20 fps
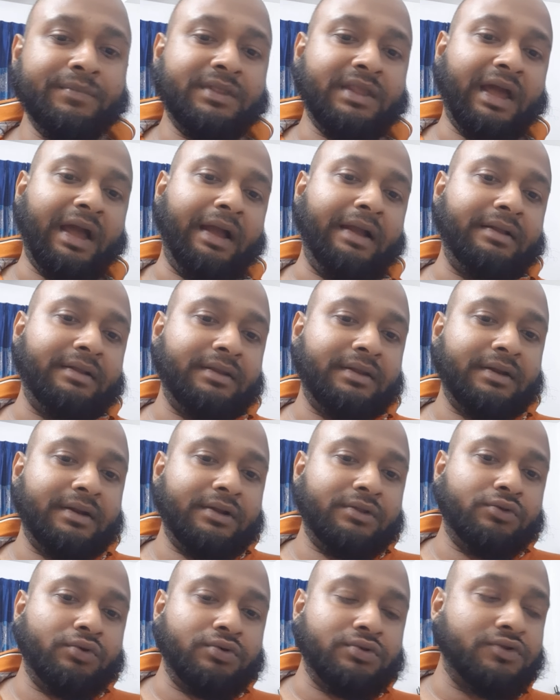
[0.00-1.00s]
And
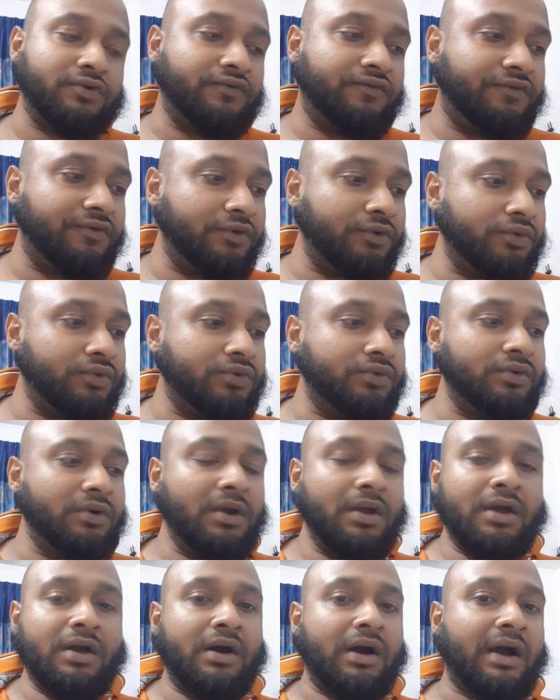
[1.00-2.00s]
those of you
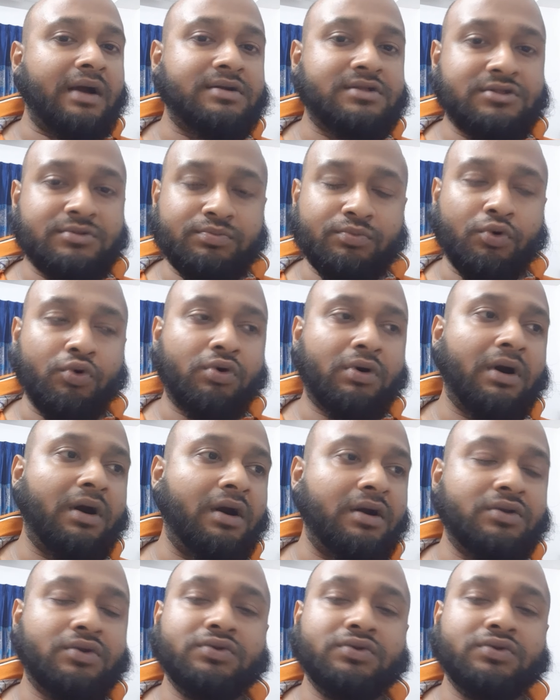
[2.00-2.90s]
are smoker,